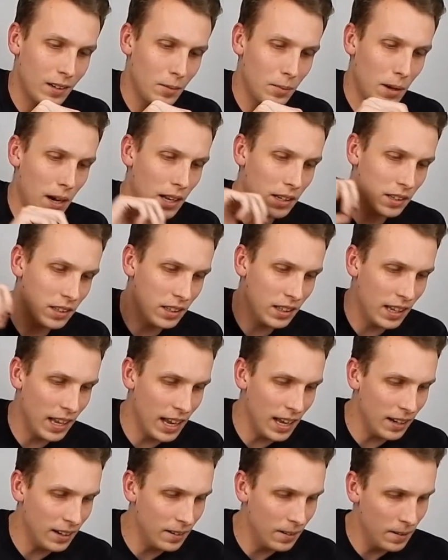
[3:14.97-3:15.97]
But other than
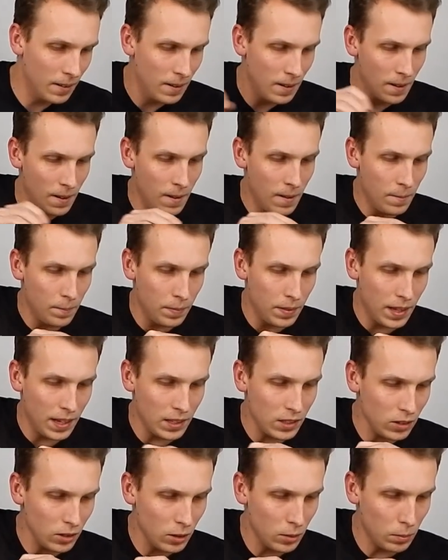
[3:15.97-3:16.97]
that,
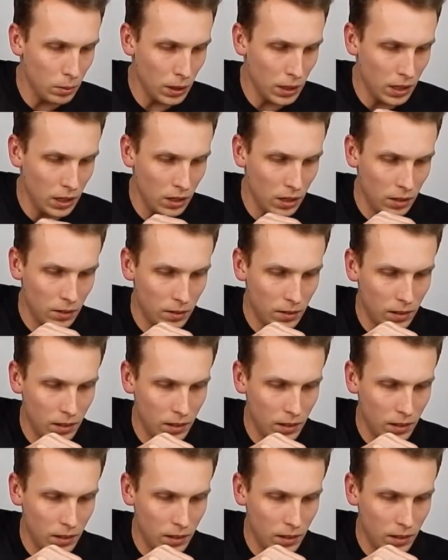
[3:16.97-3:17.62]
that's looking pretty good.